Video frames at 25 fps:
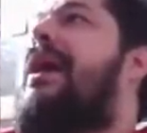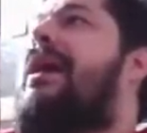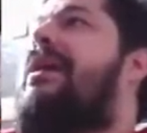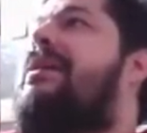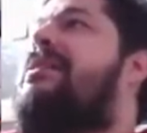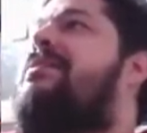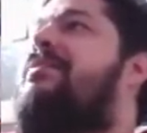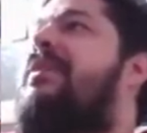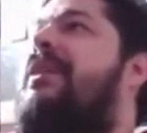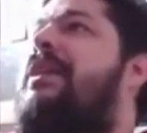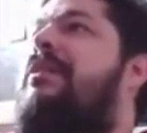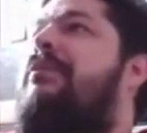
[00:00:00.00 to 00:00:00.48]

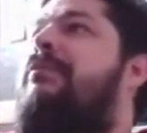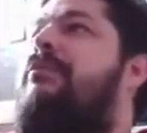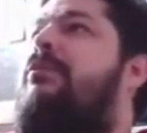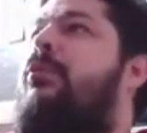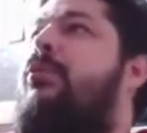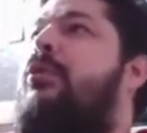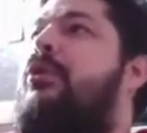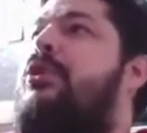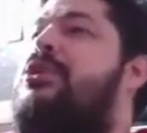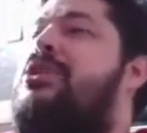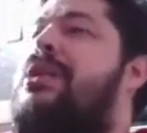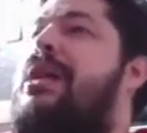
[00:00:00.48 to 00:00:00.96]
Activate the
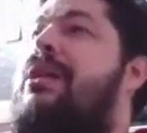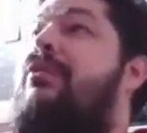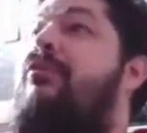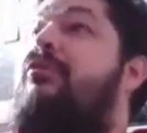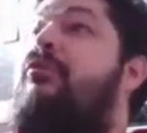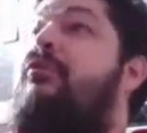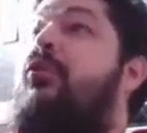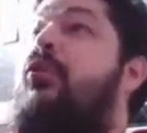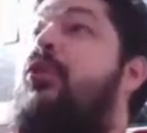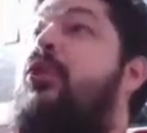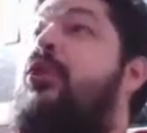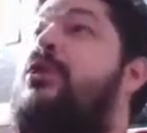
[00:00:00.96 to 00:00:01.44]
Forge. Now, the
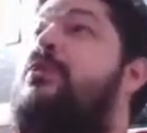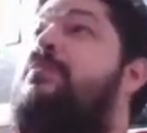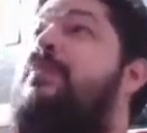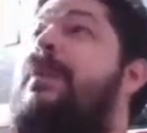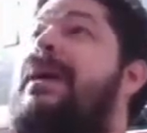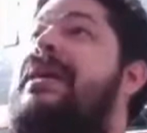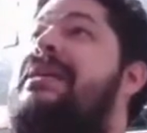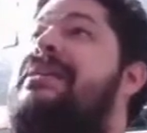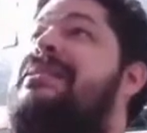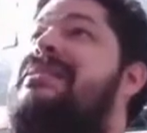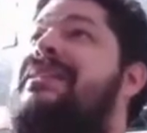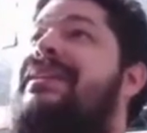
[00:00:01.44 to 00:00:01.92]
Forge
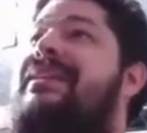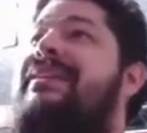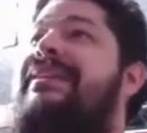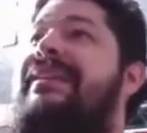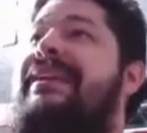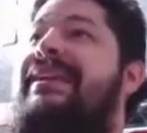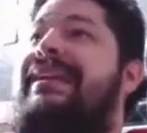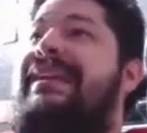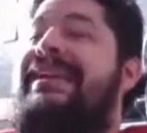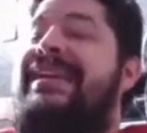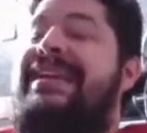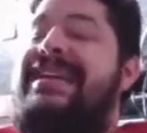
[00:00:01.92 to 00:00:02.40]

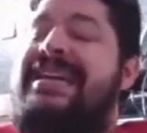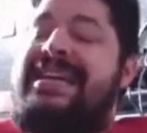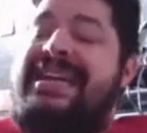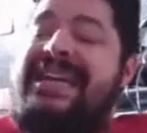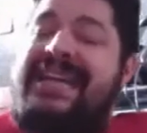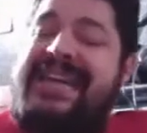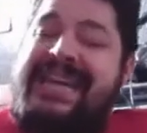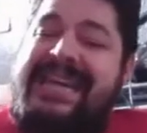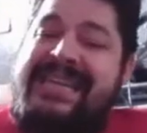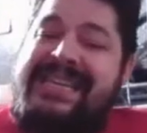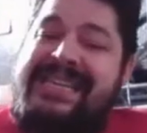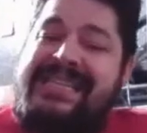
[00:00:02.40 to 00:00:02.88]
basically
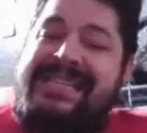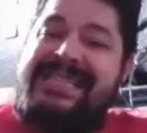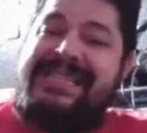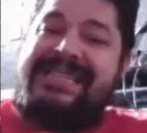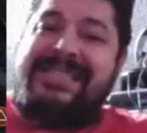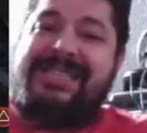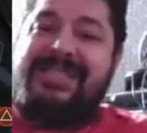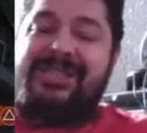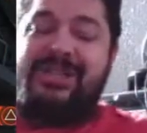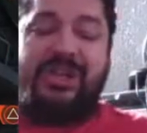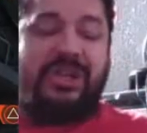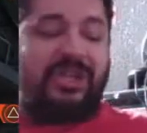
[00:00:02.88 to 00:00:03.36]

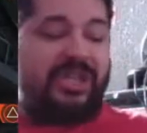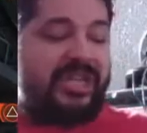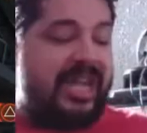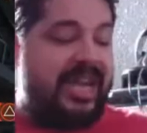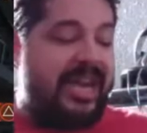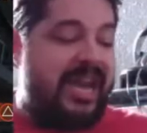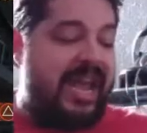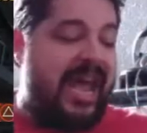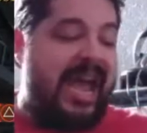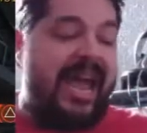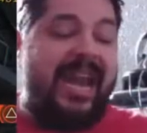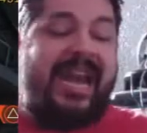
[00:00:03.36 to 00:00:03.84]
is just
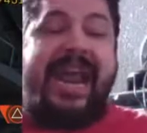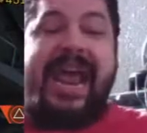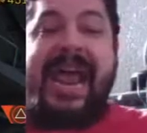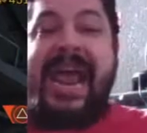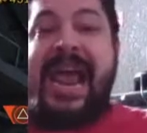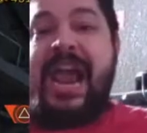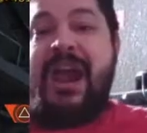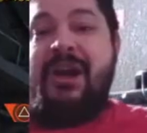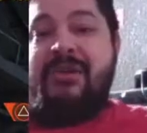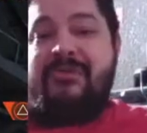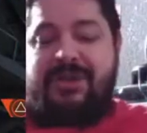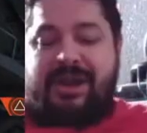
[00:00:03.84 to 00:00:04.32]
an
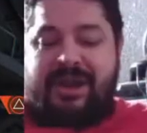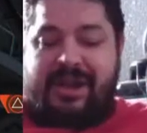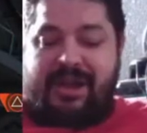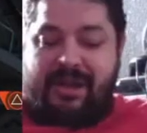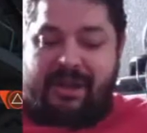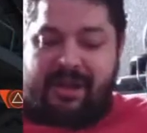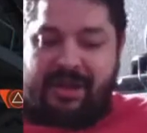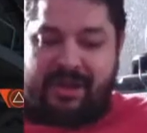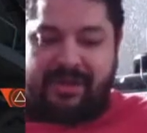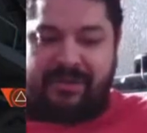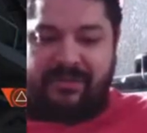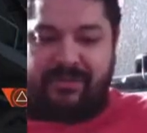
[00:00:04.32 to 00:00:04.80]

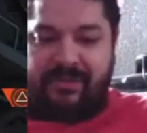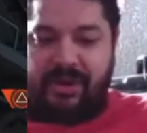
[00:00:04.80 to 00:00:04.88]
area